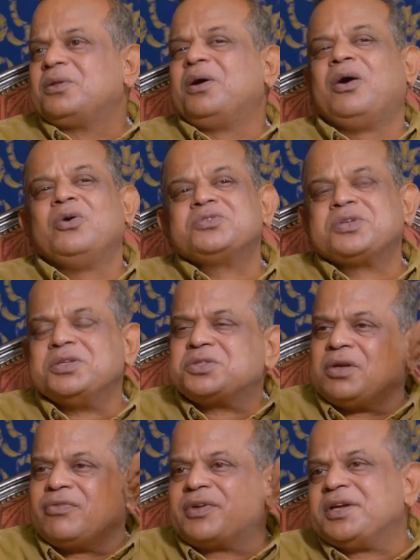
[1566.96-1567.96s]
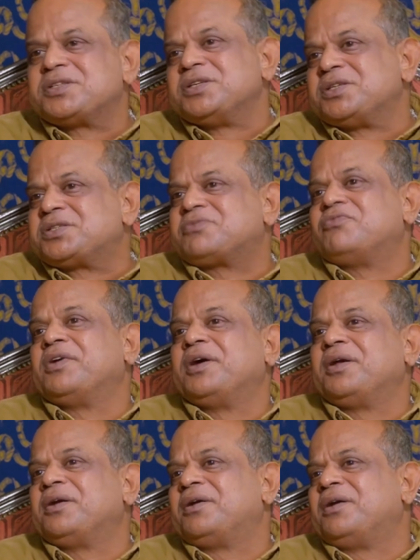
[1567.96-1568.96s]
Thousands of cases
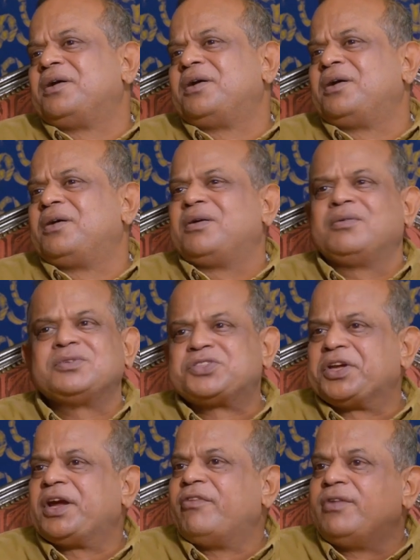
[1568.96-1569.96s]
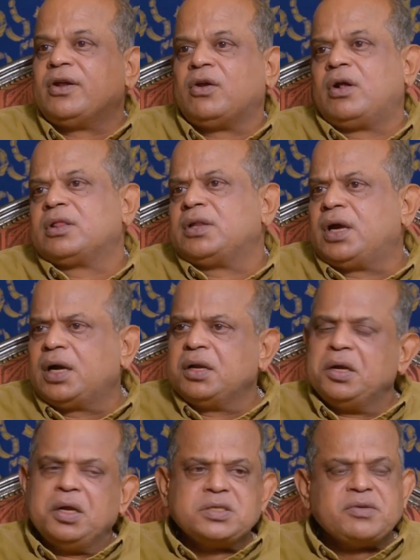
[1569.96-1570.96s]
were saved and all that.
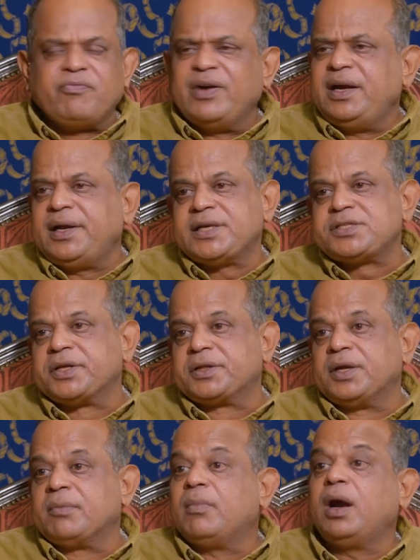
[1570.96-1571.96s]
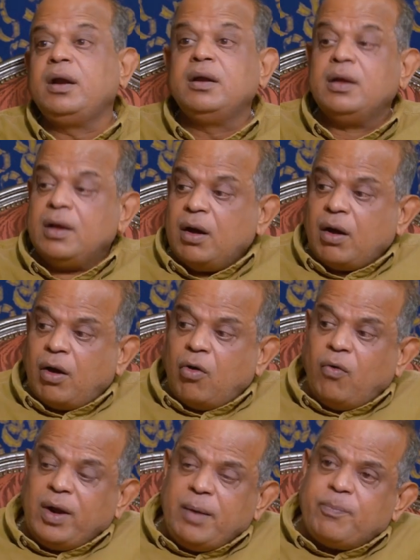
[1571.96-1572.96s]
It's a fantastic thing. But
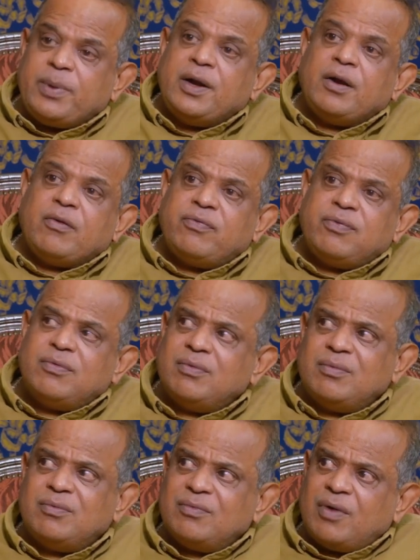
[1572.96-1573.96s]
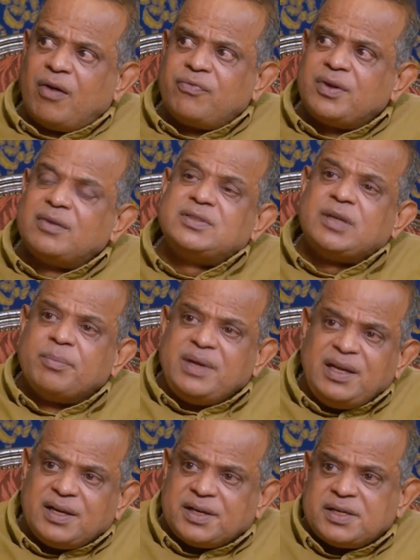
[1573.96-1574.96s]
over a period of, after some
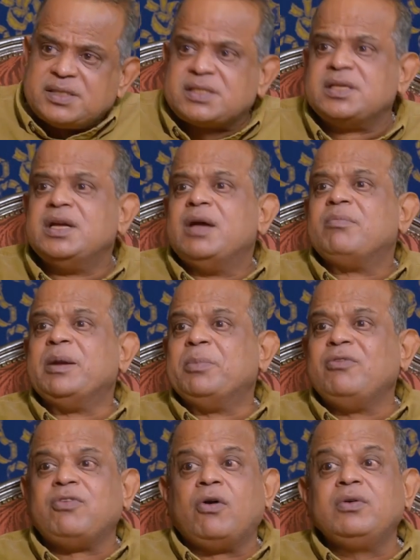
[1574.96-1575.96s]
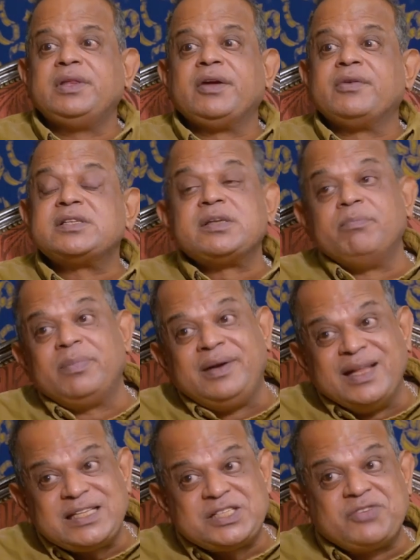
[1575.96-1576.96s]
years, people found there were some
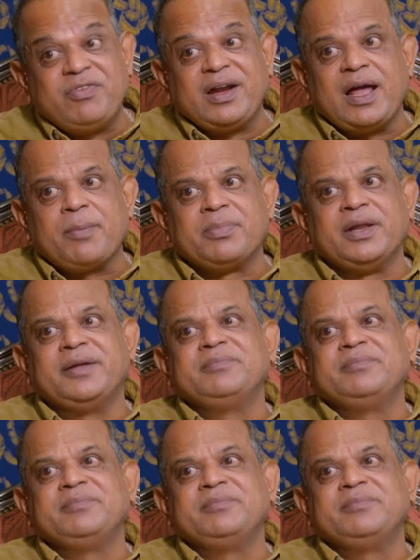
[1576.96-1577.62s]
deaths were happening.